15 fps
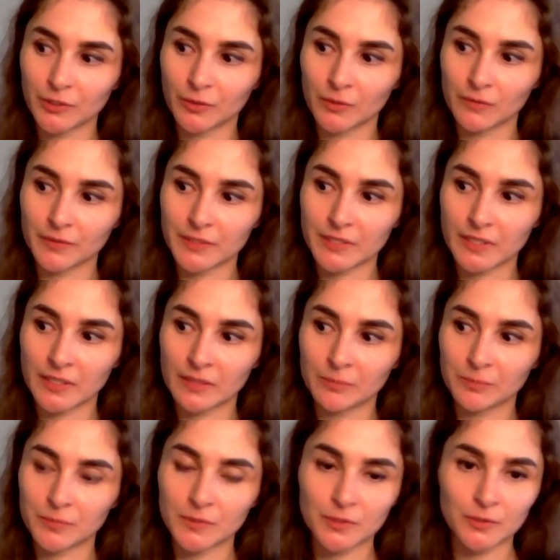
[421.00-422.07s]
always
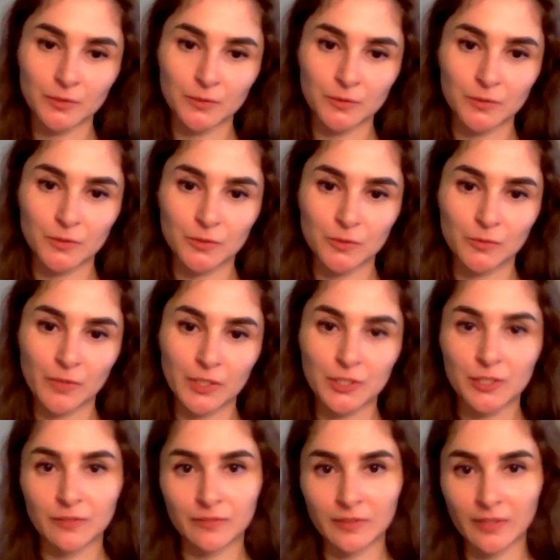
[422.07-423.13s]
helps you to
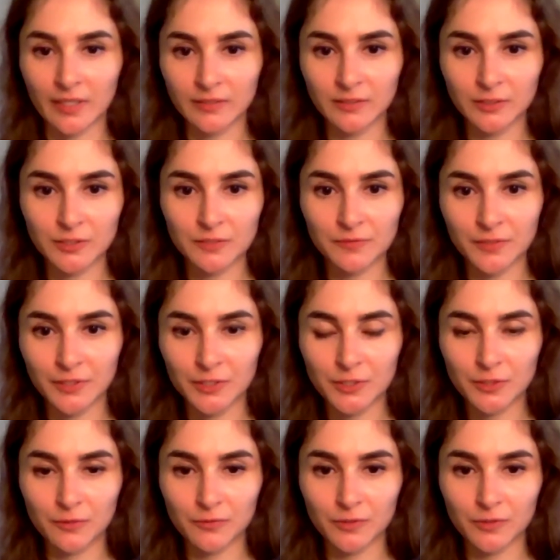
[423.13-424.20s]
achieve in other
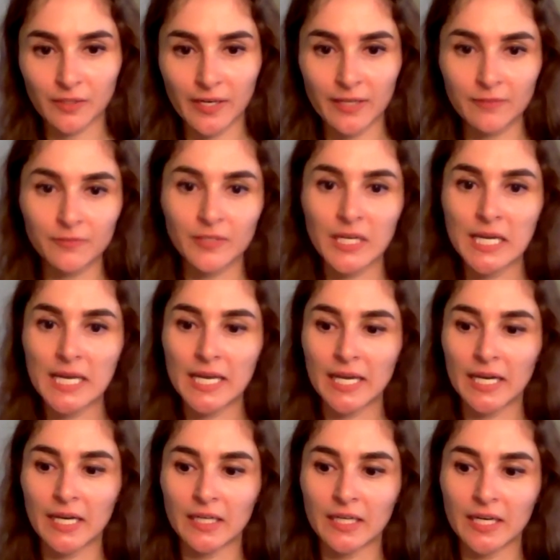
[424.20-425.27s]
spheres of your life.
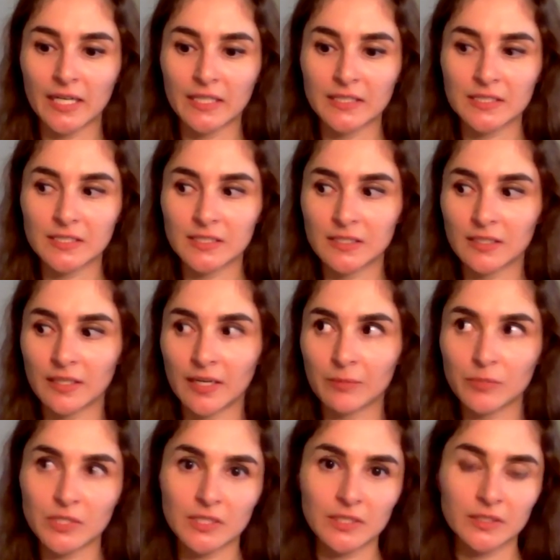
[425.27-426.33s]
And I'm
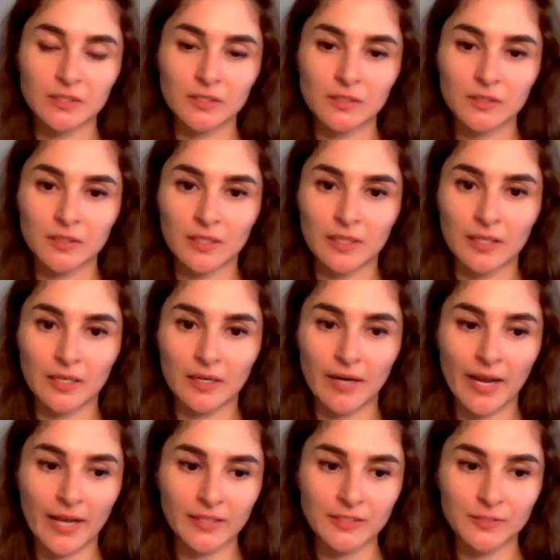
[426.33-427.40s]
still
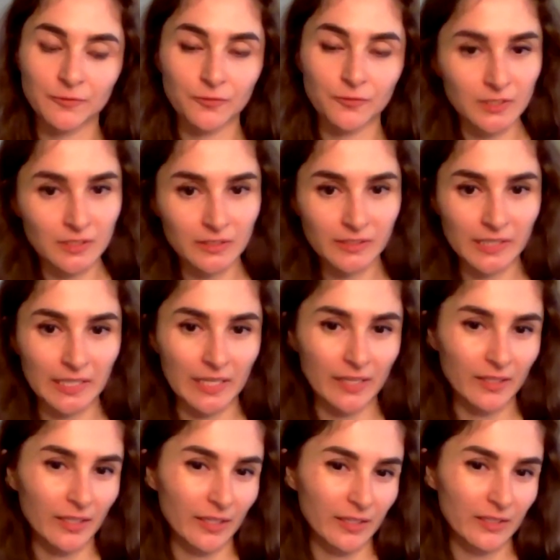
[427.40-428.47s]
active physically, and I
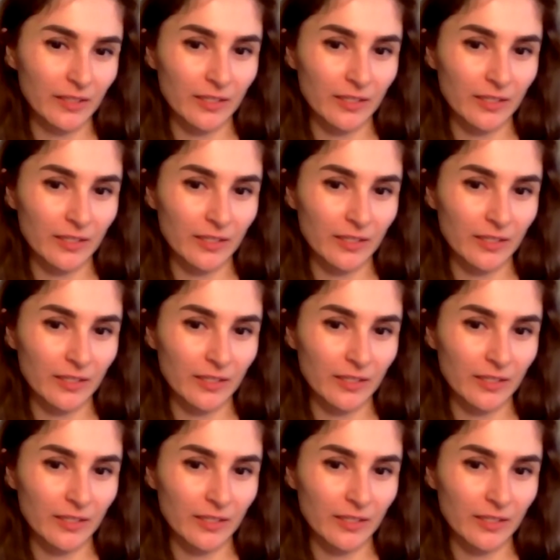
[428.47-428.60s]
think it